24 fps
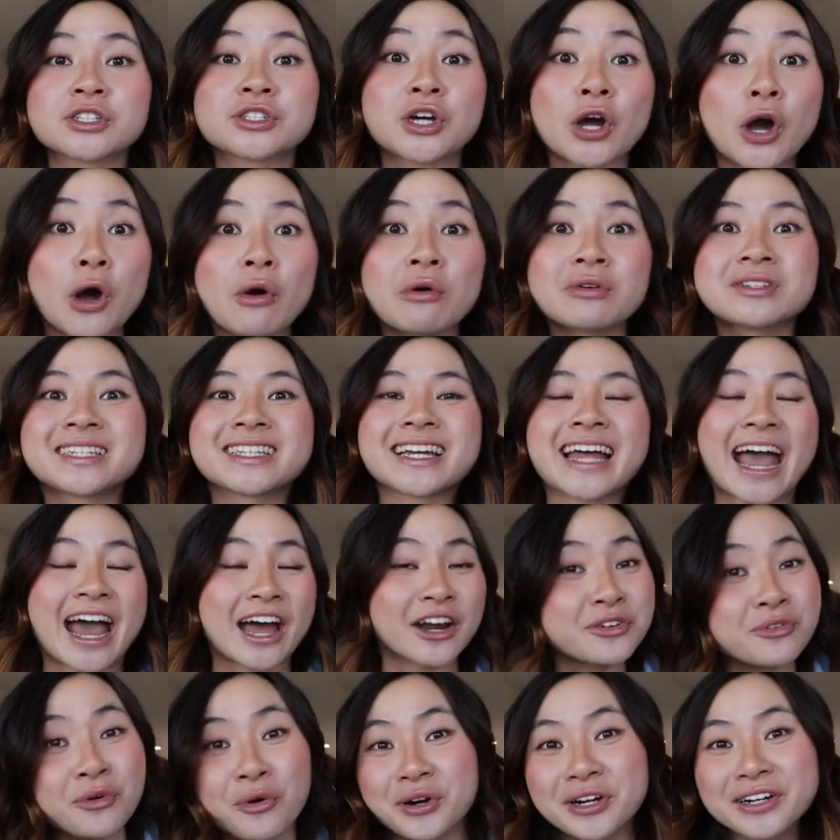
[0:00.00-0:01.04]
to go to the
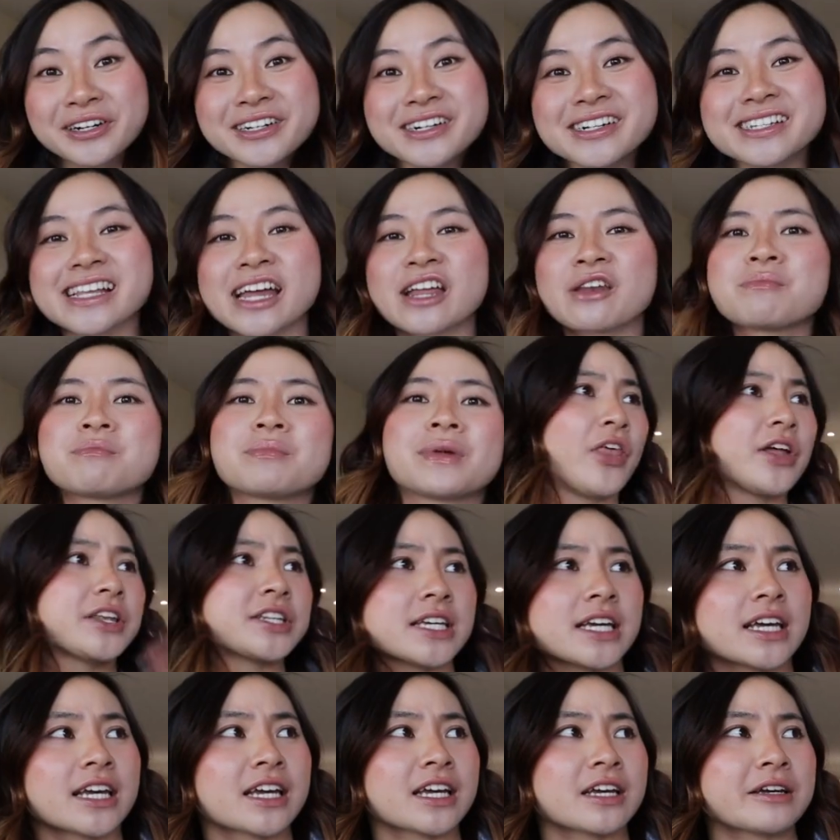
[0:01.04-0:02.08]
headquarters and meet the
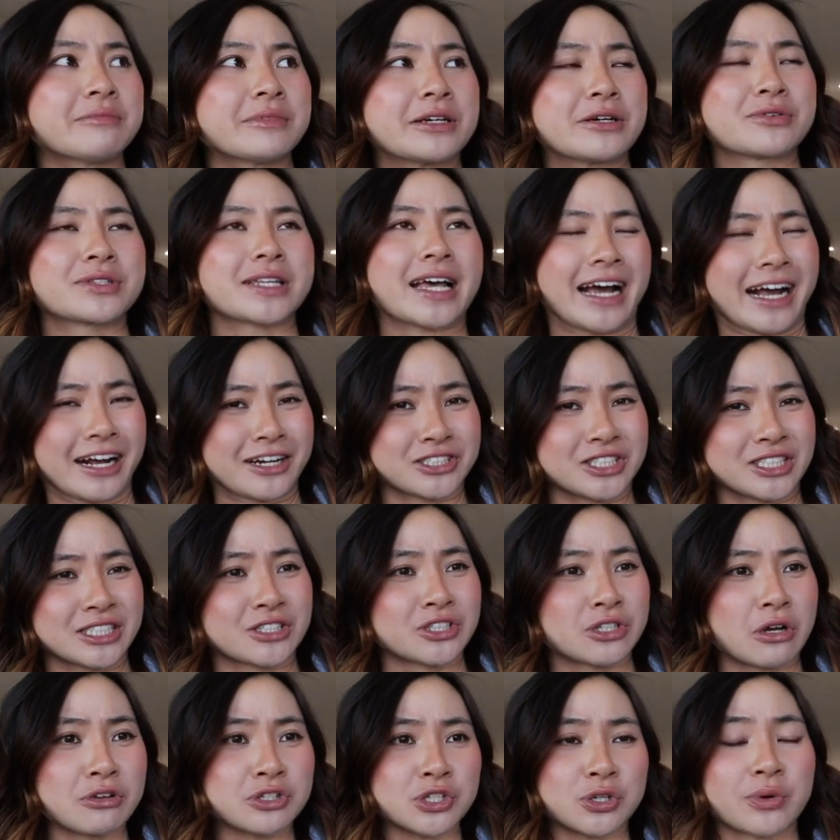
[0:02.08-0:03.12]
team. It was actually
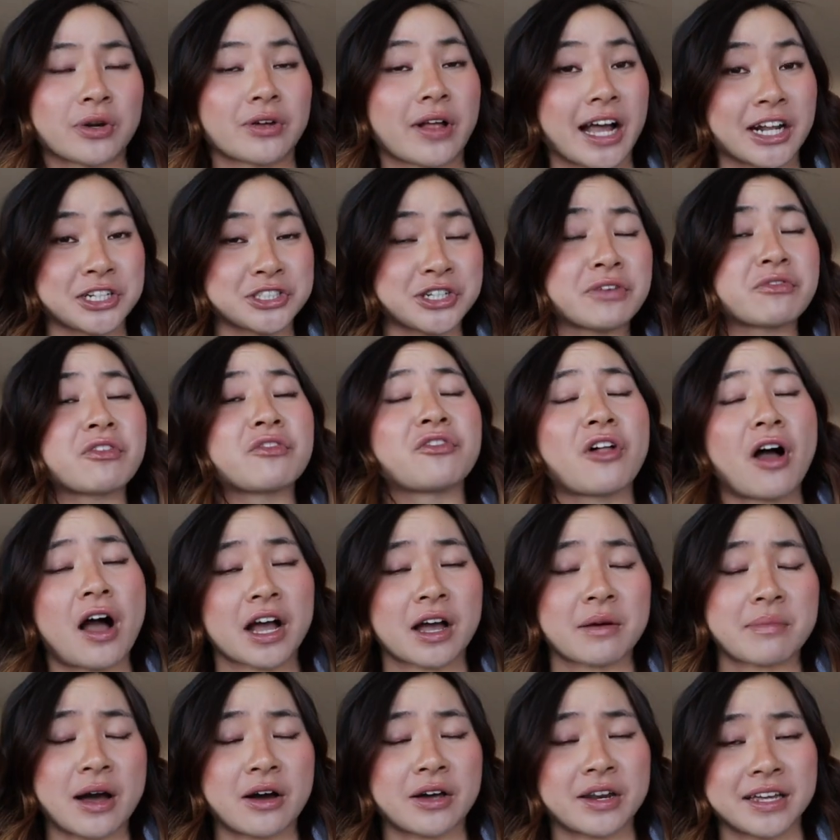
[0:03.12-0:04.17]
so surreal. I actually have a
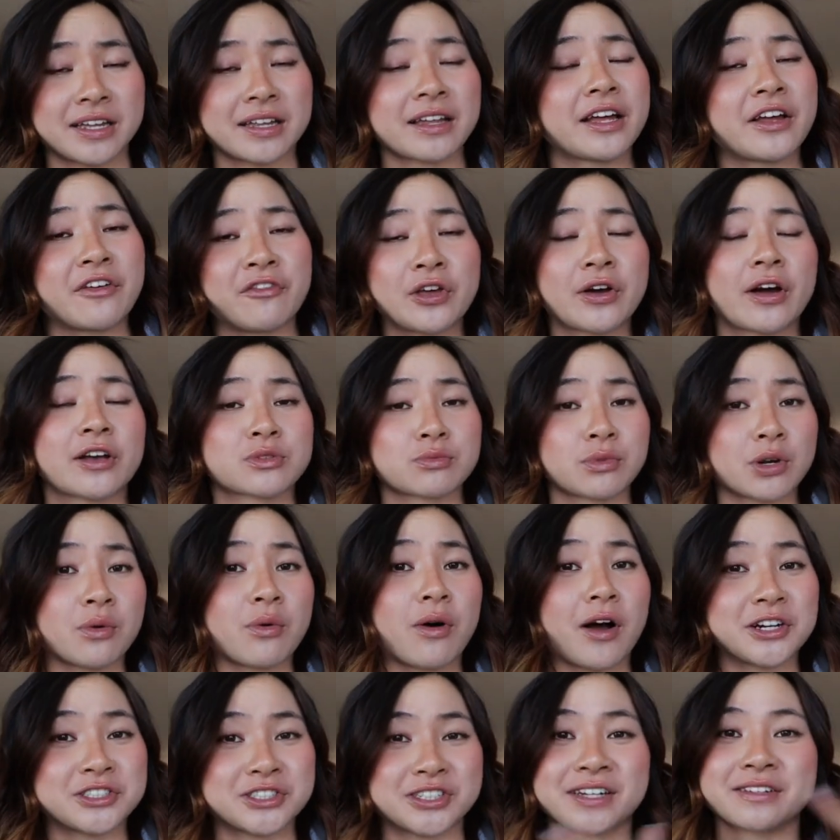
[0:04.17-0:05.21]
vlog about it if you guys want to
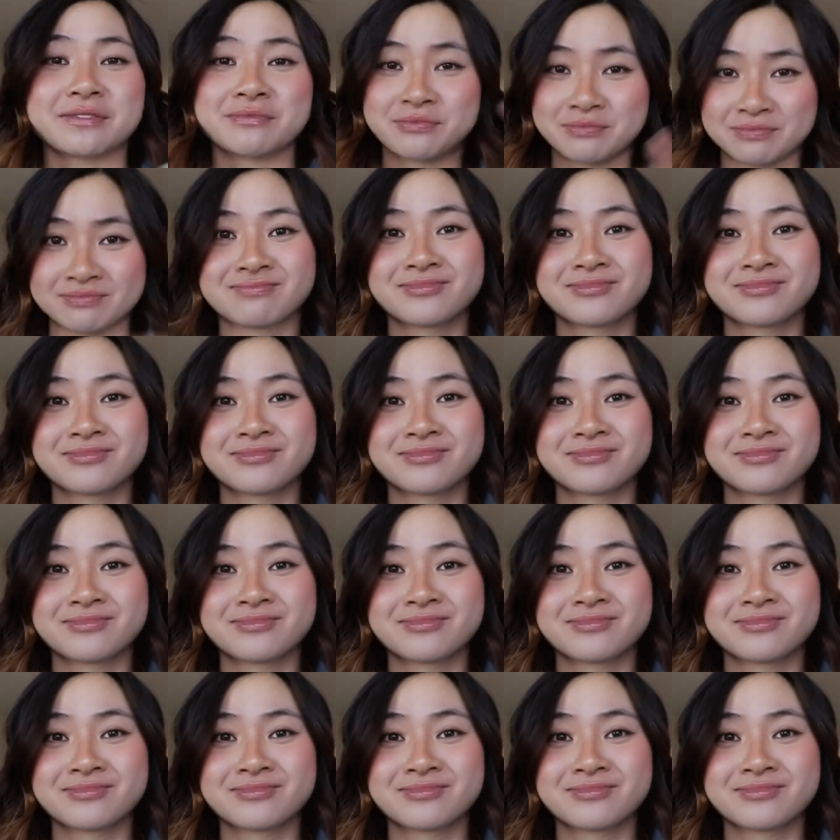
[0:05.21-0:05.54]
watch it.